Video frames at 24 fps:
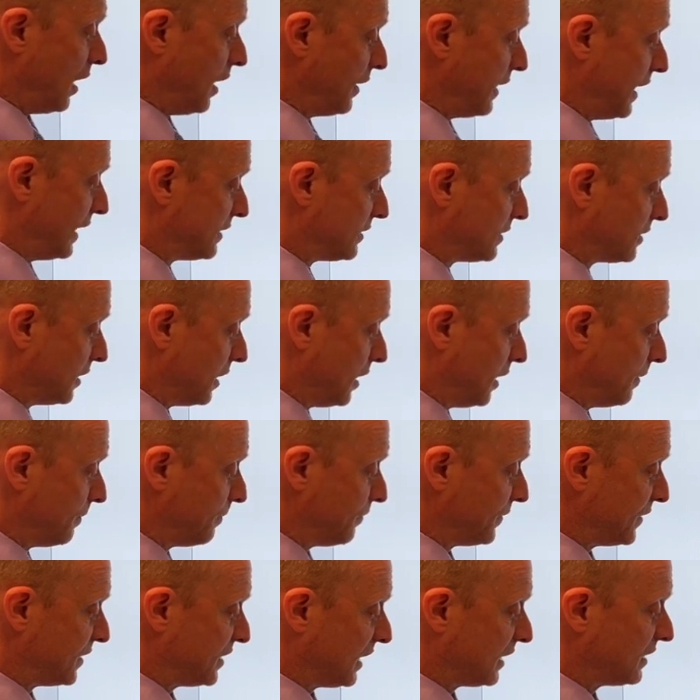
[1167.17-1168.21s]
that's
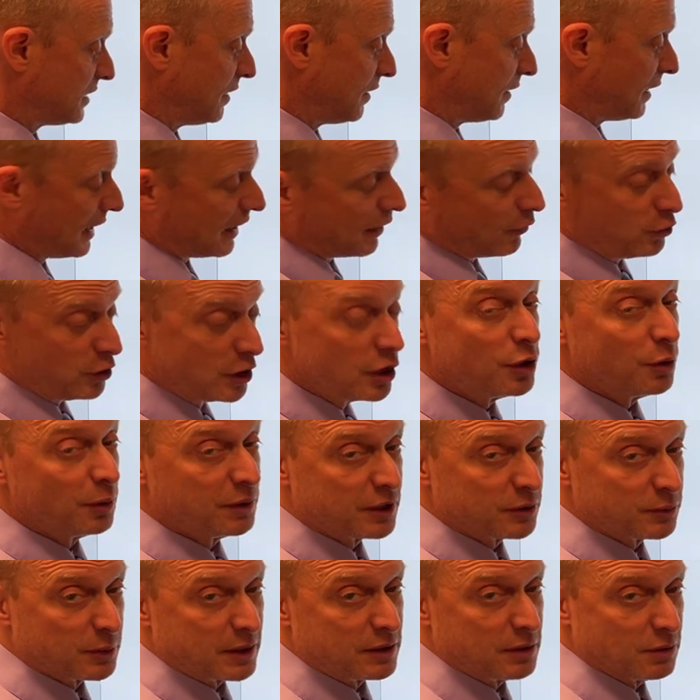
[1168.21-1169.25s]
60, and you can do it
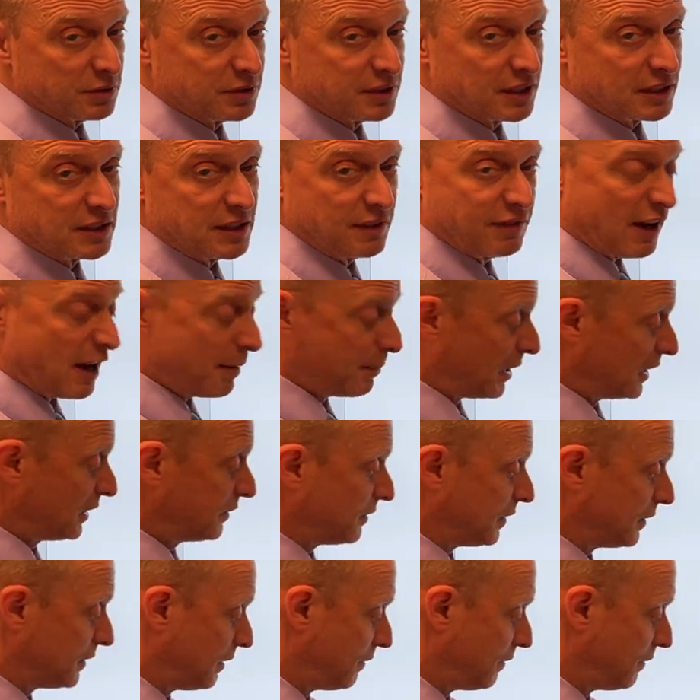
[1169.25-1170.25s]
this way too, 65 minus 50,